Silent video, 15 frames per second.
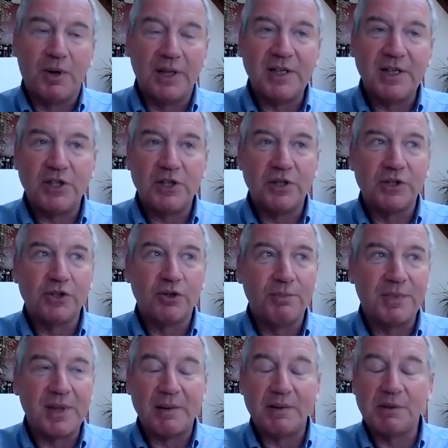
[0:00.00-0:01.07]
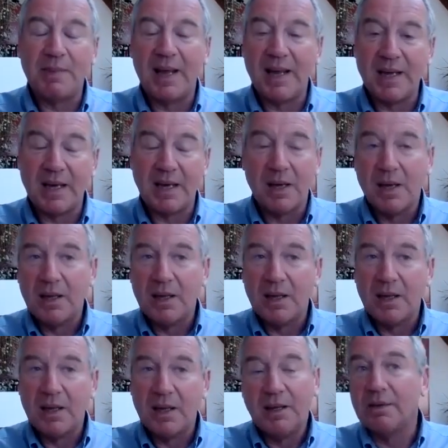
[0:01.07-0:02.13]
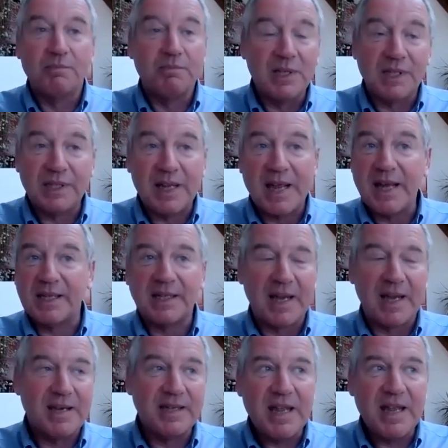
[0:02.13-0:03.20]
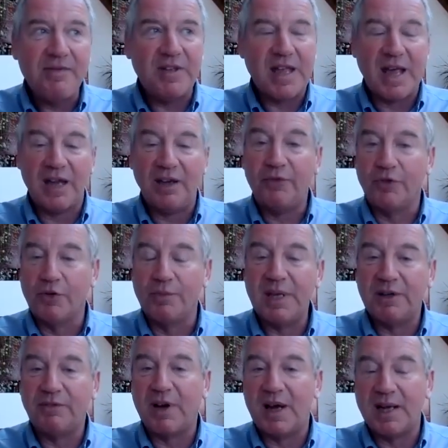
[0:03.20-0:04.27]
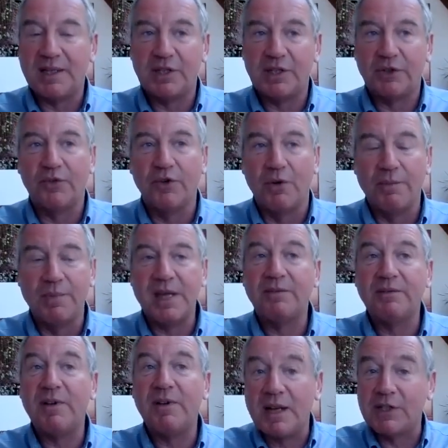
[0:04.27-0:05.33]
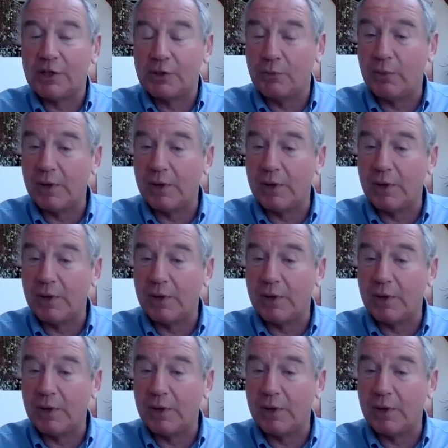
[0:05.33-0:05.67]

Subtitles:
politicians sometimes make mistakes and deviate from the advices,